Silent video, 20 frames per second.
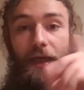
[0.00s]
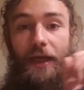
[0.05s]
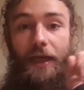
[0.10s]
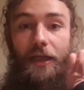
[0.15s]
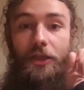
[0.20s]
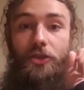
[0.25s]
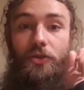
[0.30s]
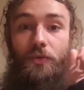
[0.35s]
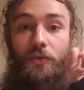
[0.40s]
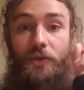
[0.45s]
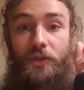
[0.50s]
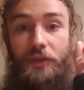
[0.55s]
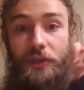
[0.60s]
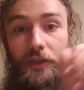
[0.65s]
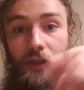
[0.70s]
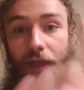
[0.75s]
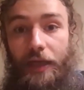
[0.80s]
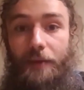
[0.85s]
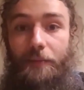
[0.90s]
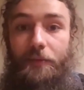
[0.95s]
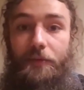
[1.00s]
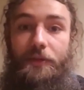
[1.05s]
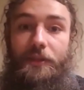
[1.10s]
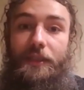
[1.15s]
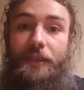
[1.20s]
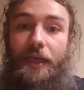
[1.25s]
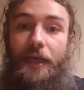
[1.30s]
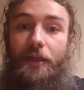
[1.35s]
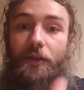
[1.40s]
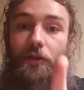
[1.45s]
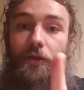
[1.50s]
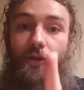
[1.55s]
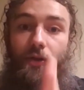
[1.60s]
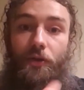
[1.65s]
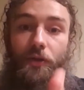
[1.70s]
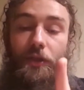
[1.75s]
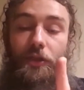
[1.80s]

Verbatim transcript: and you were still able to get the girl